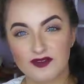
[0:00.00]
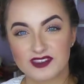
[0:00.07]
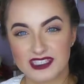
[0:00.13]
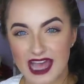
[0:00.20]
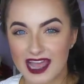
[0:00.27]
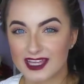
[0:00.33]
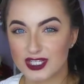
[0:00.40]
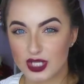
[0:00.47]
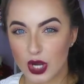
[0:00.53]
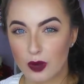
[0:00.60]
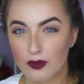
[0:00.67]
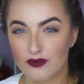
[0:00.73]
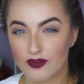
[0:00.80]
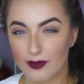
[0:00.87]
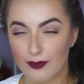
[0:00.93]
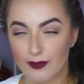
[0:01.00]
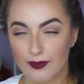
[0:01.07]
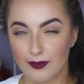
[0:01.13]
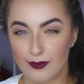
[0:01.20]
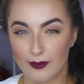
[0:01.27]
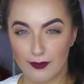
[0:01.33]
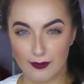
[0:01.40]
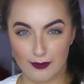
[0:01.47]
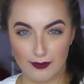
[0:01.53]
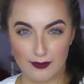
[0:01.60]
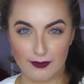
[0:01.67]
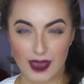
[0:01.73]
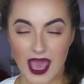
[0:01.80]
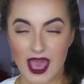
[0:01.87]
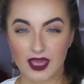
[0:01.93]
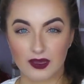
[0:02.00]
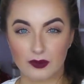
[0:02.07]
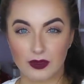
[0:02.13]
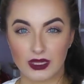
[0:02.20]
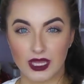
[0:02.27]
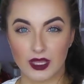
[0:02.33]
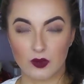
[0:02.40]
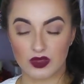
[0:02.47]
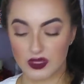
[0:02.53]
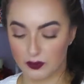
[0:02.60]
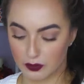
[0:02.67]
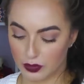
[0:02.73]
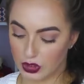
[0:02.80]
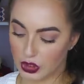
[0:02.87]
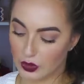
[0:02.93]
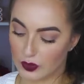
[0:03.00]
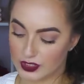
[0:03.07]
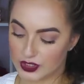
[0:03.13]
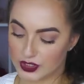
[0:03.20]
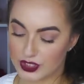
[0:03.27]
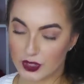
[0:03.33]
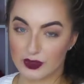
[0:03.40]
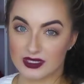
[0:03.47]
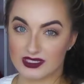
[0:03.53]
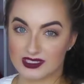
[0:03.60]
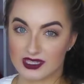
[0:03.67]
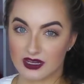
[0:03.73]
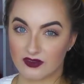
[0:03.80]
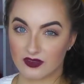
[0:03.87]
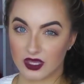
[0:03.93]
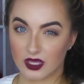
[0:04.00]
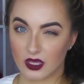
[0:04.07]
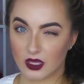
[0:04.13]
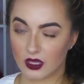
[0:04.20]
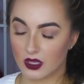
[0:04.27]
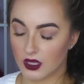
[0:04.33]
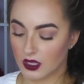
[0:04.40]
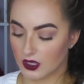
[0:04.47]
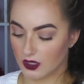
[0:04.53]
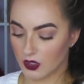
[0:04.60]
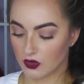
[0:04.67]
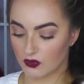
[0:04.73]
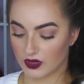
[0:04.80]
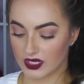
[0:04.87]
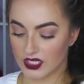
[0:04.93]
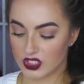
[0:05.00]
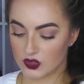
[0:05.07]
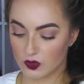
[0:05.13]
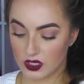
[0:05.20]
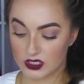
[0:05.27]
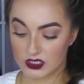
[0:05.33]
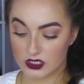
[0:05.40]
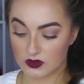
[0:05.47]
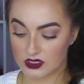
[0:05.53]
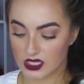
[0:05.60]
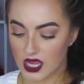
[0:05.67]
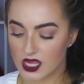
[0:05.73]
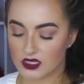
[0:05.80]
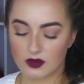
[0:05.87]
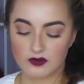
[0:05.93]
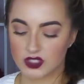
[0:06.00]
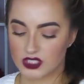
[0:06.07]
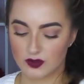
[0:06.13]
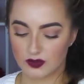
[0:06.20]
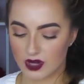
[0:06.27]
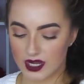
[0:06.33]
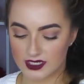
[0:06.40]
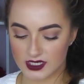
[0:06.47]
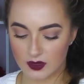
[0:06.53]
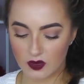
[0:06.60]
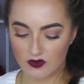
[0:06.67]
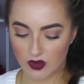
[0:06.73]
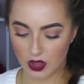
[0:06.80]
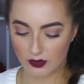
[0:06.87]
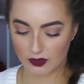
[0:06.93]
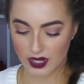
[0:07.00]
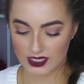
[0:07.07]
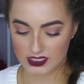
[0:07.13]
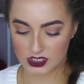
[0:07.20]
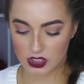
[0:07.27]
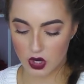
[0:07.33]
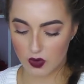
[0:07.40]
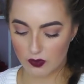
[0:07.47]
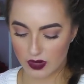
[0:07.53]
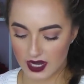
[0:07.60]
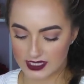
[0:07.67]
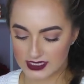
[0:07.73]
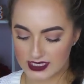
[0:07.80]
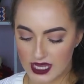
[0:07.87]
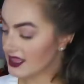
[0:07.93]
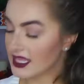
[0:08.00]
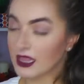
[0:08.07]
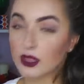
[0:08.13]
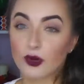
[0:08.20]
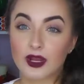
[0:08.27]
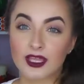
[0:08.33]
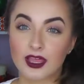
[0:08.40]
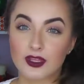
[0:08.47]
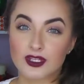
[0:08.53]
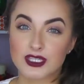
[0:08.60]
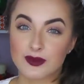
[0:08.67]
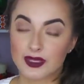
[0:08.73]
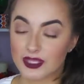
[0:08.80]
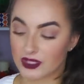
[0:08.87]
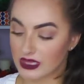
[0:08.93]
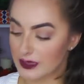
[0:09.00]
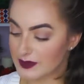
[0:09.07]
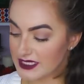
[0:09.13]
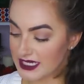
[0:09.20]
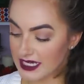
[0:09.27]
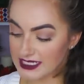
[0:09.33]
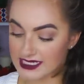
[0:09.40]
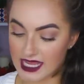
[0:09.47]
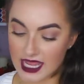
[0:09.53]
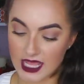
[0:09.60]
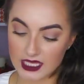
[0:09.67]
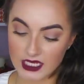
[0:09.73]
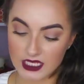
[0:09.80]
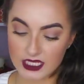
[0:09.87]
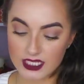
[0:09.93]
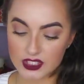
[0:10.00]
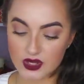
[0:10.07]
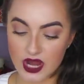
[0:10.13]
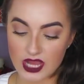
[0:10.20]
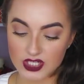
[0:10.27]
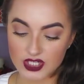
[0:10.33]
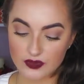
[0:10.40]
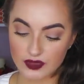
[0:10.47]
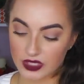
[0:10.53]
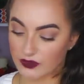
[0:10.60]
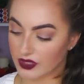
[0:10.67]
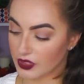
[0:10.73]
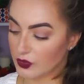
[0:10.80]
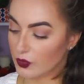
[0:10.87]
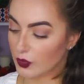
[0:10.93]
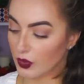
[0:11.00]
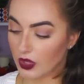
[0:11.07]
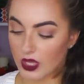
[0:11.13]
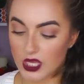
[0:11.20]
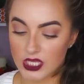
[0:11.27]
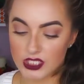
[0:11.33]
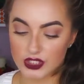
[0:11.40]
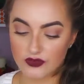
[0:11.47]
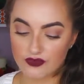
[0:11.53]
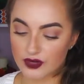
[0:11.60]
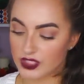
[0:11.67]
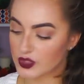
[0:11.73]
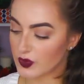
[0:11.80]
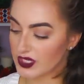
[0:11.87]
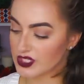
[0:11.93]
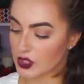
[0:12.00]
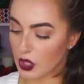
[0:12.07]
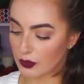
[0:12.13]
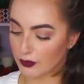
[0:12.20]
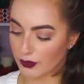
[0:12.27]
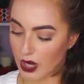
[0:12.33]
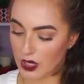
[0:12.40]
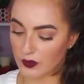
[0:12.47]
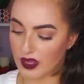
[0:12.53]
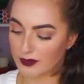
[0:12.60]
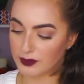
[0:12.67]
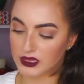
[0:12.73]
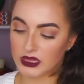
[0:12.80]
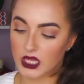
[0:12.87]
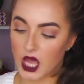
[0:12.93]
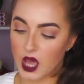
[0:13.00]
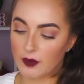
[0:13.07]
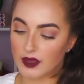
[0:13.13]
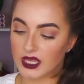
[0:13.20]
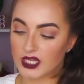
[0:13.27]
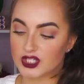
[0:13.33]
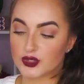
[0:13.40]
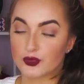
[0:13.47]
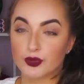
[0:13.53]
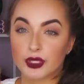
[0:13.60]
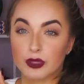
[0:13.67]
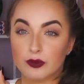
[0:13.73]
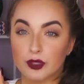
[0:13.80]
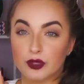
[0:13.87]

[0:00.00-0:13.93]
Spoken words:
of Satin Taupe from MAC, but like with a blue undertone instead of like a greenish one. So I'm just impressed. I'm overall impressed. So impressed. Then Laura Geller sent me their lipsticks, and these are actually really, really cool. So first one is called Broadway Plum. It is a really